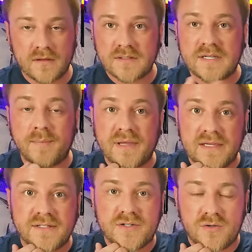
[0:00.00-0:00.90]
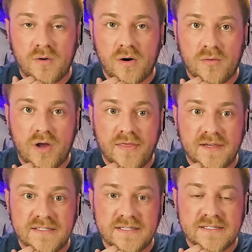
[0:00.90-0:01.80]
stepping into our own
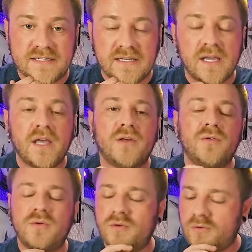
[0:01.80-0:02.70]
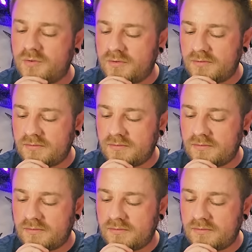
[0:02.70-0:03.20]
authenticity. Ooh,